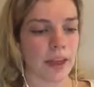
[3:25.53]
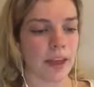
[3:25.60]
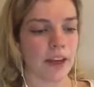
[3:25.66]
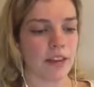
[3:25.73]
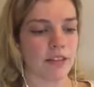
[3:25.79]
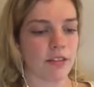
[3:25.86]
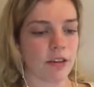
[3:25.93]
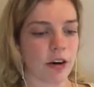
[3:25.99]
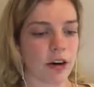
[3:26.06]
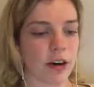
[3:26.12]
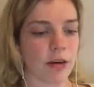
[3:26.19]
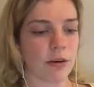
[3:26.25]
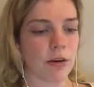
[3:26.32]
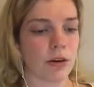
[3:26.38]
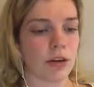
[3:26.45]
if where I
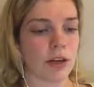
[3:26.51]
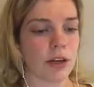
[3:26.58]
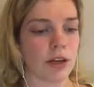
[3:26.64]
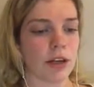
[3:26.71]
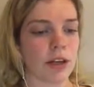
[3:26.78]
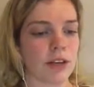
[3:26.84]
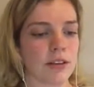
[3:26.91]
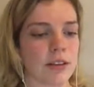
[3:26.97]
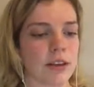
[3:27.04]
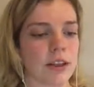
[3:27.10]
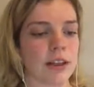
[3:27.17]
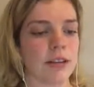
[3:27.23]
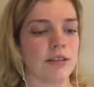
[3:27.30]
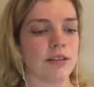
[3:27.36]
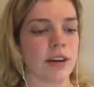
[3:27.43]
am going isn't
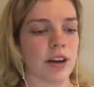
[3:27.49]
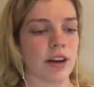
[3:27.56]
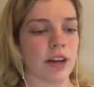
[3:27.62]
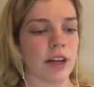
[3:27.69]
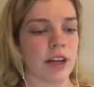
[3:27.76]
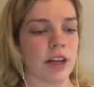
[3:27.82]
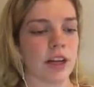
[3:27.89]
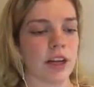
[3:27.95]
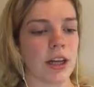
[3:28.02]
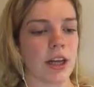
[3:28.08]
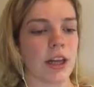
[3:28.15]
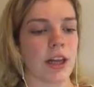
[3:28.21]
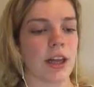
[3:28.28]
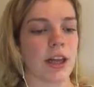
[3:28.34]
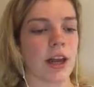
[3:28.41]
kid friendly,
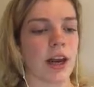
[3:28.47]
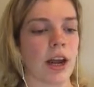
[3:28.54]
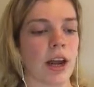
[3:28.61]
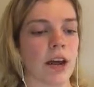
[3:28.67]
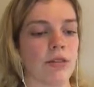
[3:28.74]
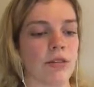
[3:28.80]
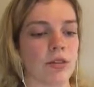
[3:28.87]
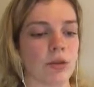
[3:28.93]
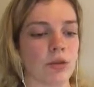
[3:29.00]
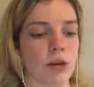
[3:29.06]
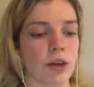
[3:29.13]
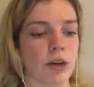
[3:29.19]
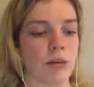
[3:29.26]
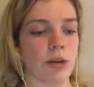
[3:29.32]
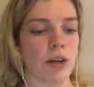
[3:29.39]
then I have to
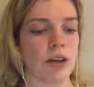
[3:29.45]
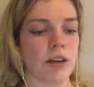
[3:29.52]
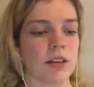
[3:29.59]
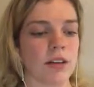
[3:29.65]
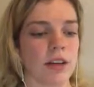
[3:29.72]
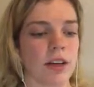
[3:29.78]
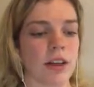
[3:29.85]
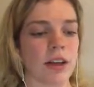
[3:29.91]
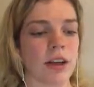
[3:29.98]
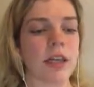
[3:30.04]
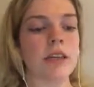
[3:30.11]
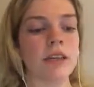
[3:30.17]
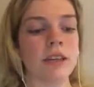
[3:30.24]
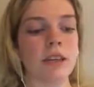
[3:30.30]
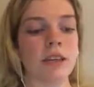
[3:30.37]
worry because then there
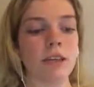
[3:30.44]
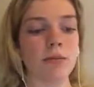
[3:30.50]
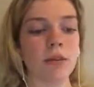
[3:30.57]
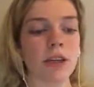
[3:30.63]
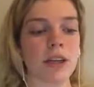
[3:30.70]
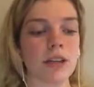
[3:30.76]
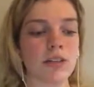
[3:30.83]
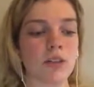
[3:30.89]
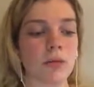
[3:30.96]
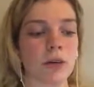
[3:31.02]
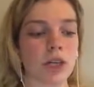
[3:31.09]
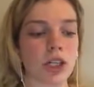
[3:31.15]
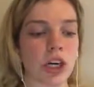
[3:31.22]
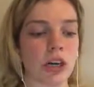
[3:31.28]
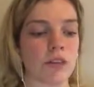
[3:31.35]
isn't a place for
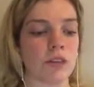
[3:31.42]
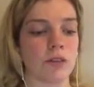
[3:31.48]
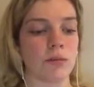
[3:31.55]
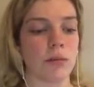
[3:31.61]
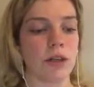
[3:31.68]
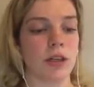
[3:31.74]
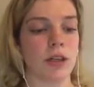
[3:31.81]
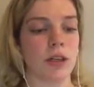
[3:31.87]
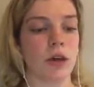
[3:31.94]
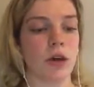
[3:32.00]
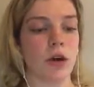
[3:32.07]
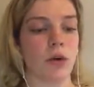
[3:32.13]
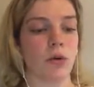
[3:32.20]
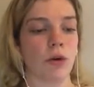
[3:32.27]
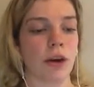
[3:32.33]
my child to be
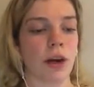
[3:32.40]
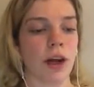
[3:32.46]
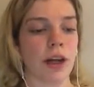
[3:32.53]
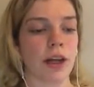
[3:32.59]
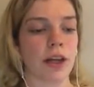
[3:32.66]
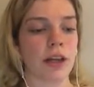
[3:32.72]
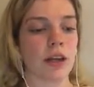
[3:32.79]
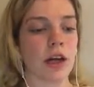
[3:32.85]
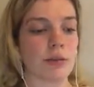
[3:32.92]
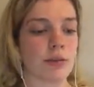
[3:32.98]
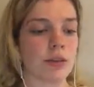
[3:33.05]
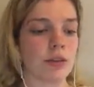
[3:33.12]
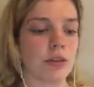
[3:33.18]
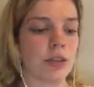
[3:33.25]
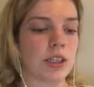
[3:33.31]
when I get the
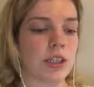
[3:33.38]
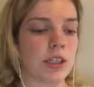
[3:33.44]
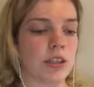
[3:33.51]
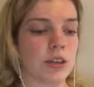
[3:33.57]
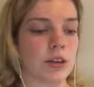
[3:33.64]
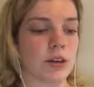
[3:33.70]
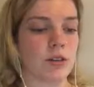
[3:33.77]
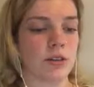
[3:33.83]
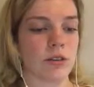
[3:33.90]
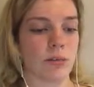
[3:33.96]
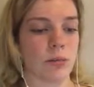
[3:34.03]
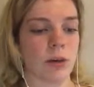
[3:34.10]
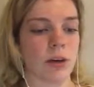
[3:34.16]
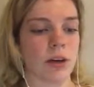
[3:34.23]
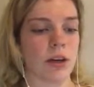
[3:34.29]
opportunity to go
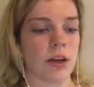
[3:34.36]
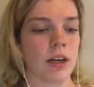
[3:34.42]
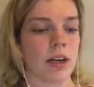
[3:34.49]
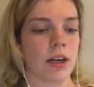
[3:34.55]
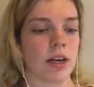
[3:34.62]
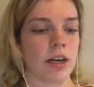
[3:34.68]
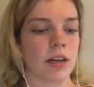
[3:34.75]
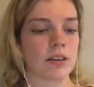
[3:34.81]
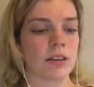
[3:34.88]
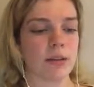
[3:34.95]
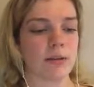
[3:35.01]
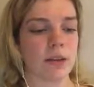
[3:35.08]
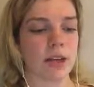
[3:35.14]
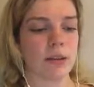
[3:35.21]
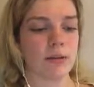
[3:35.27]
somewhere. And
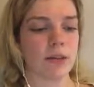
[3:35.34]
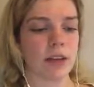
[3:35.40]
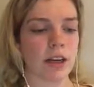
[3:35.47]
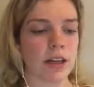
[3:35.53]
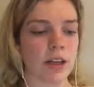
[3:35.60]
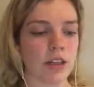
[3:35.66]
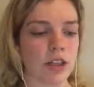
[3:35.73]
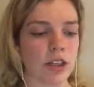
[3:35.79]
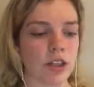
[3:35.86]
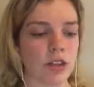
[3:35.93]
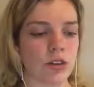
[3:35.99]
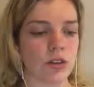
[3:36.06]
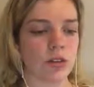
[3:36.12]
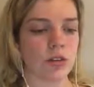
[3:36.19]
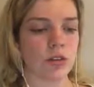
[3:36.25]
sometimes that
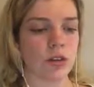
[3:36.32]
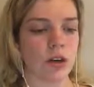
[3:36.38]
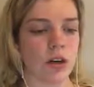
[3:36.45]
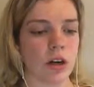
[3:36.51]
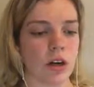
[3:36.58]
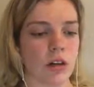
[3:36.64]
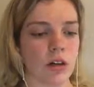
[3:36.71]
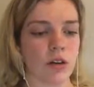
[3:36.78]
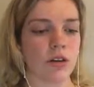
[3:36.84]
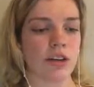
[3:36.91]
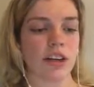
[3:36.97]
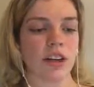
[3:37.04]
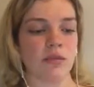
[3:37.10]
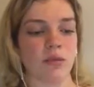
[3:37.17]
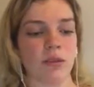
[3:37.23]
issue alone
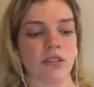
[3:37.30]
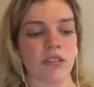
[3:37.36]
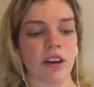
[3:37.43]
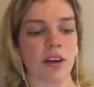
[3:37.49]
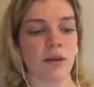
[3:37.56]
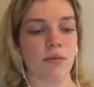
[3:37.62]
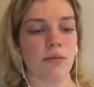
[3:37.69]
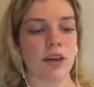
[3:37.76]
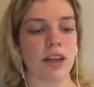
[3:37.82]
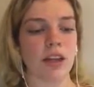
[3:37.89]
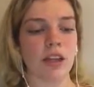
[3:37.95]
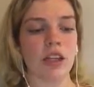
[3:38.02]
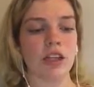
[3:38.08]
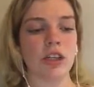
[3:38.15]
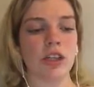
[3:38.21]
can prevent many
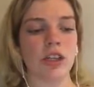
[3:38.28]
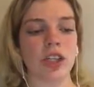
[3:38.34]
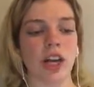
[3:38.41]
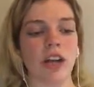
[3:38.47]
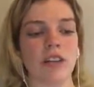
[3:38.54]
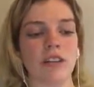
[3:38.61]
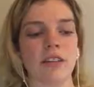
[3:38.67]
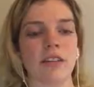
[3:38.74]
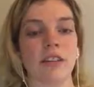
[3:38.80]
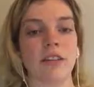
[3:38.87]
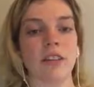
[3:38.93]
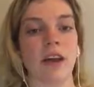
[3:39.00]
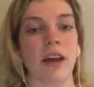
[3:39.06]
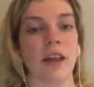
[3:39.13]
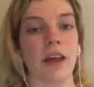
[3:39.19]
leisure
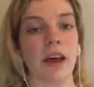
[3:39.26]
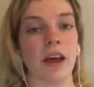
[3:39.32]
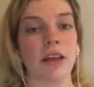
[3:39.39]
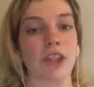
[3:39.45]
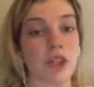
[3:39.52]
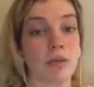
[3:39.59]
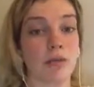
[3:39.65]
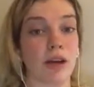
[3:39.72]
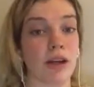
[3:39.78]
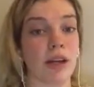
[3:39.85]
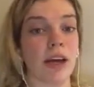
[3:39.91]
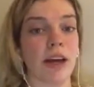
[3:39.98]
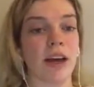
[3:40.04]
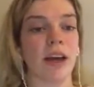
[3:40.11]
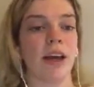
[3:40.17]
chances that she may
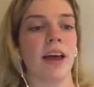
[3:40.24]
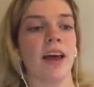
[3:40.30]
get.